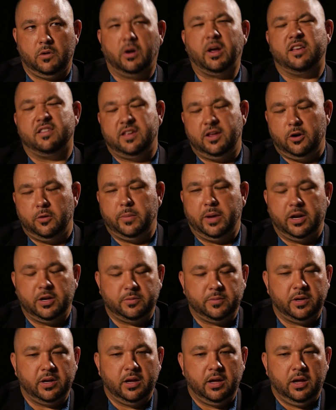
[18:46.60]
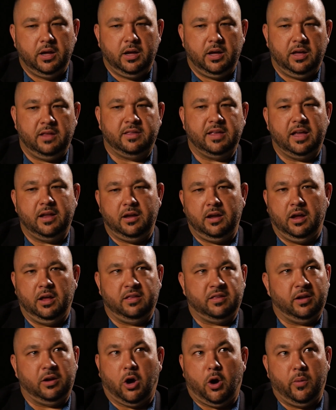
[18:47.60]
Okay, senior management. Has
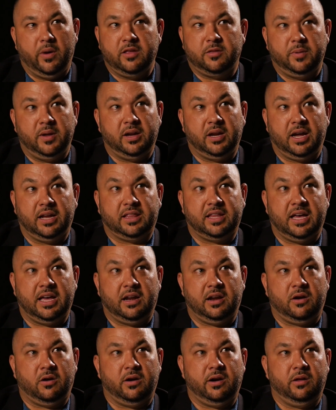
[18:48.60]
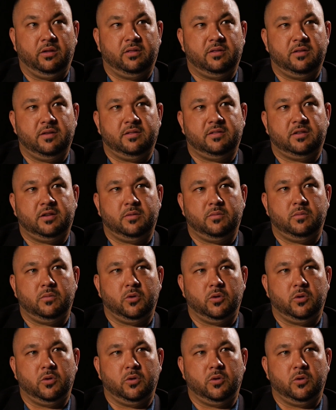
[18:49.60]
it always been like that at our health system?